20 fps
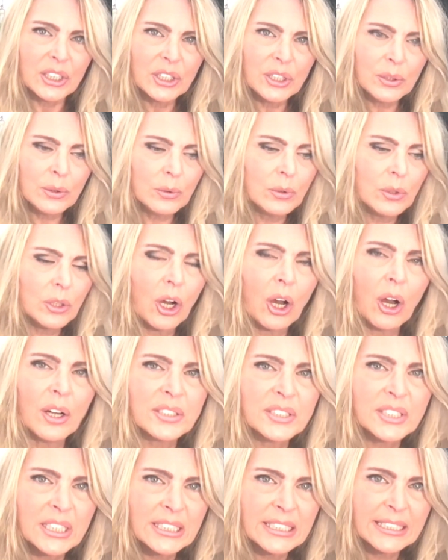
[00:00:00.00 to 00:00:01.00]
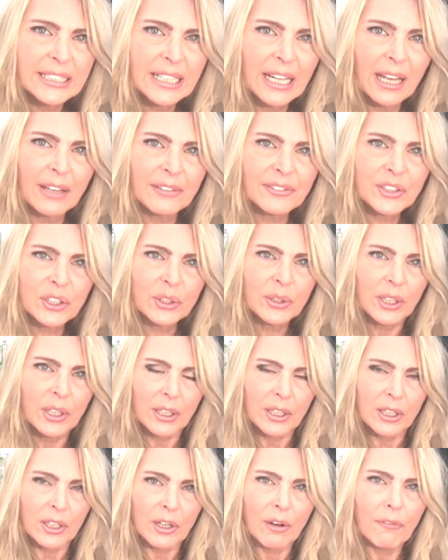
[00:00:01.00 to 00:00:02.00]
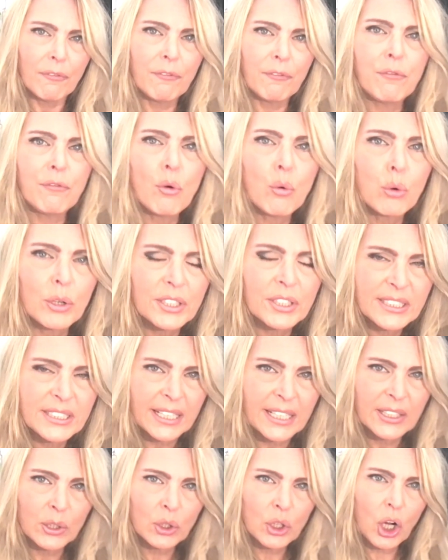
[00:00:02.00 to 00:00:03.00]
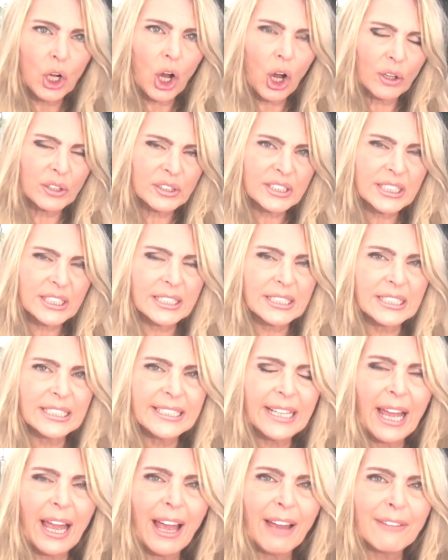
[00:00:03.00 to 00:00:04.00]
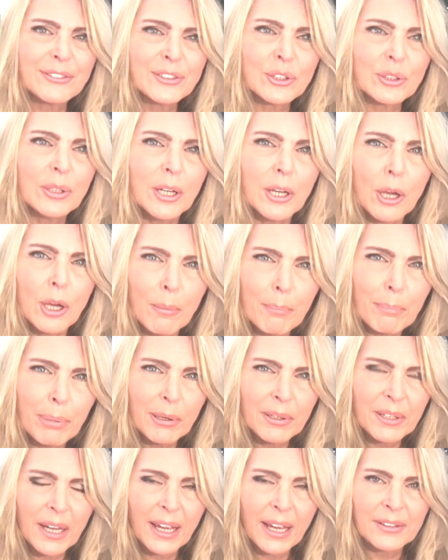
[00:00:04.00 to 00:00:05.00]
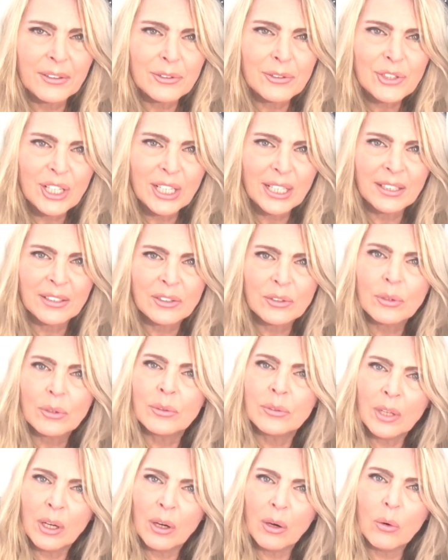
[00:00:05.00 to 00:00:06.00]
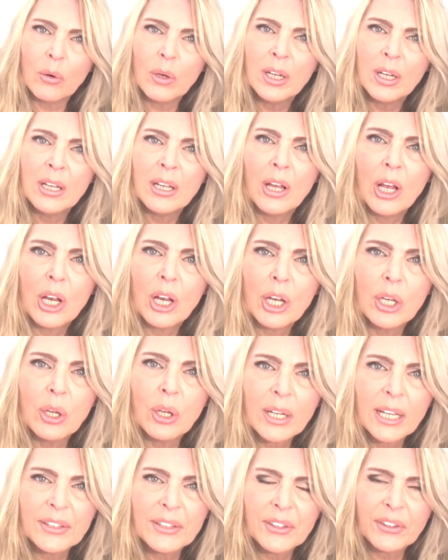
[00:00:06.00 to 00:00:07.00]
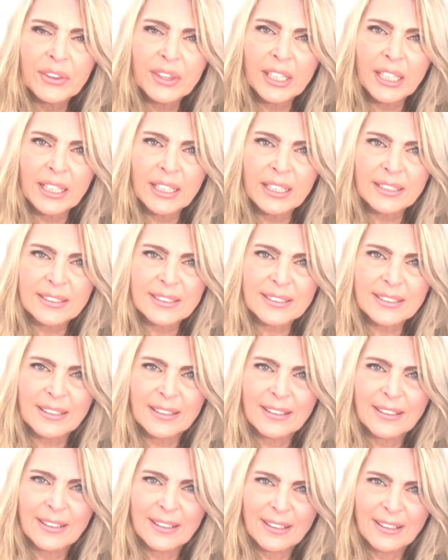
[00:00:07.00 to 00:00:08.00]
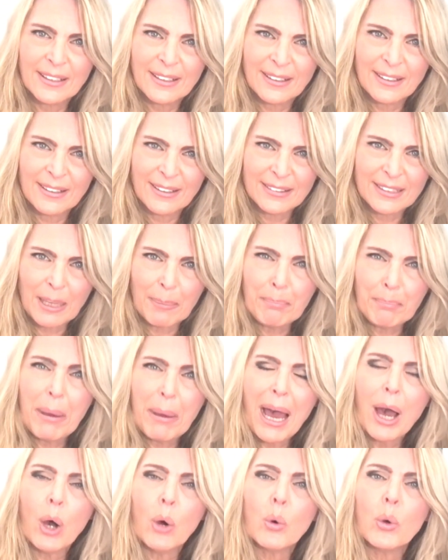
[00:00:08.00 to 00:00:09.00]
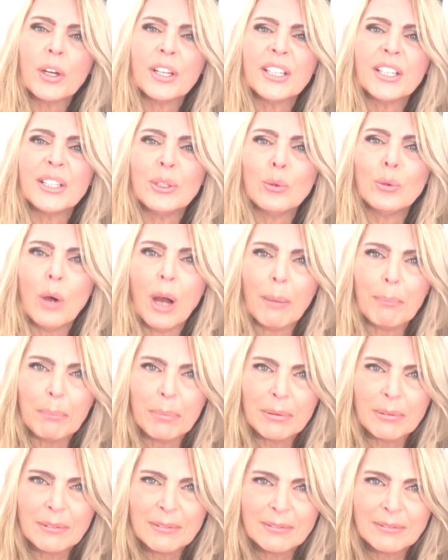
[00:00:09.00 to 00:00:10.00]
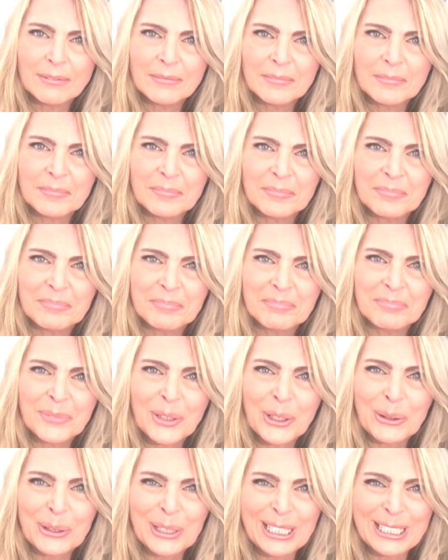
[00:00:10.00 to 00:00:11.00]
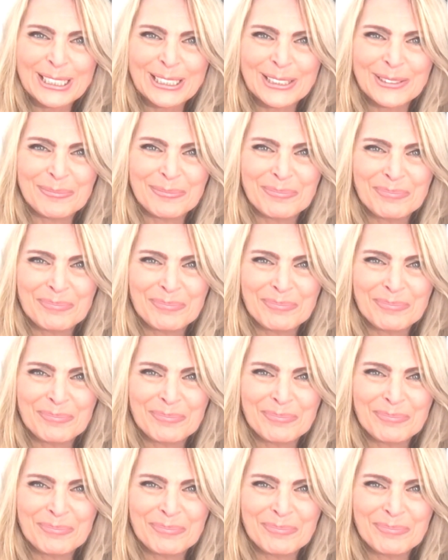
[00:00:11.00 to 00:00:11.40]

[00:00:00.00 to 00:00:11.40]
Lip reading: you constantly have to force, that you constantly have to put energy into. No, look at the things that power you up. All right.